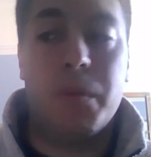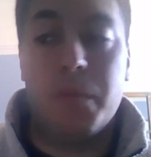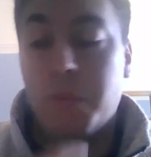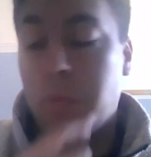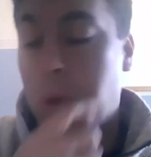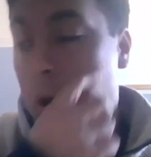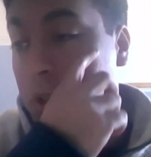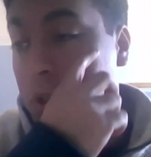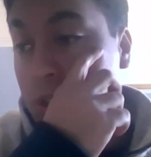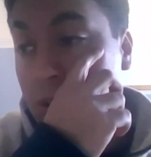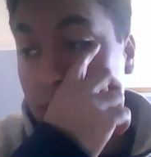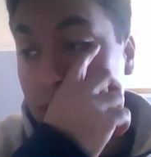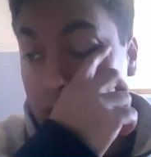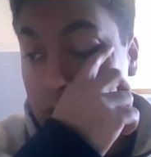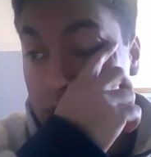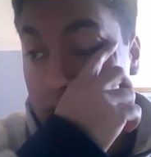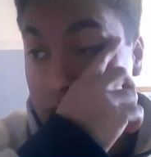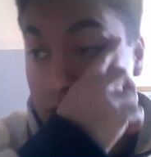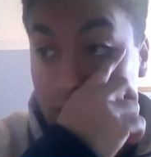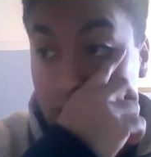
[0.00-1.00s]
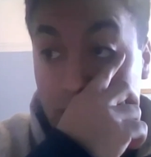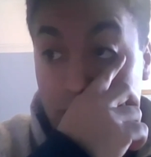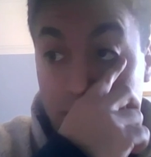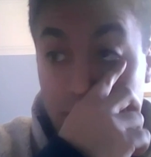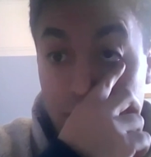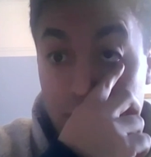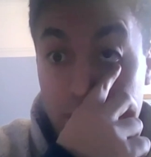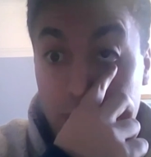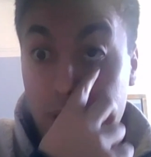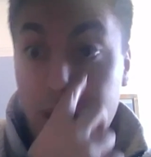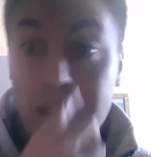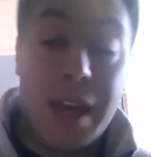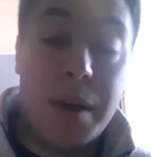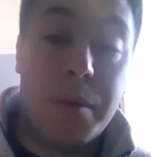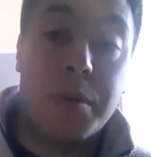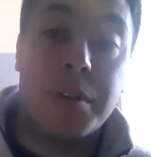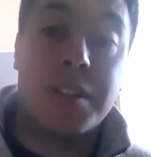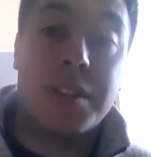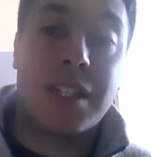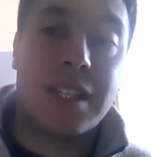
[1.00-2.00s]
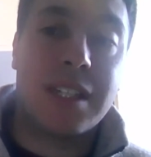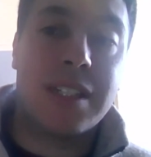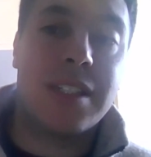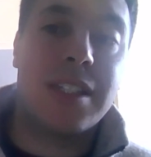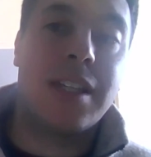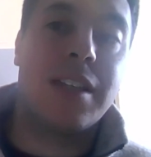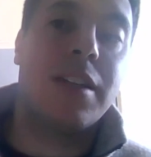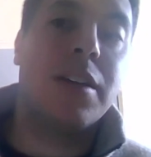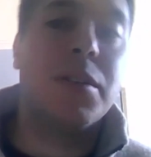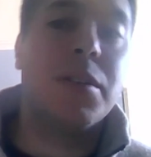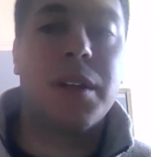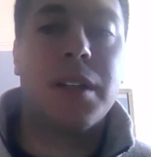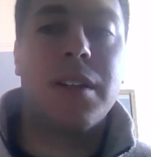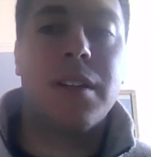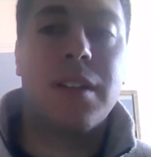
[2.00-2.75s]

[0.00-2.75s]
most of it's just being able to continue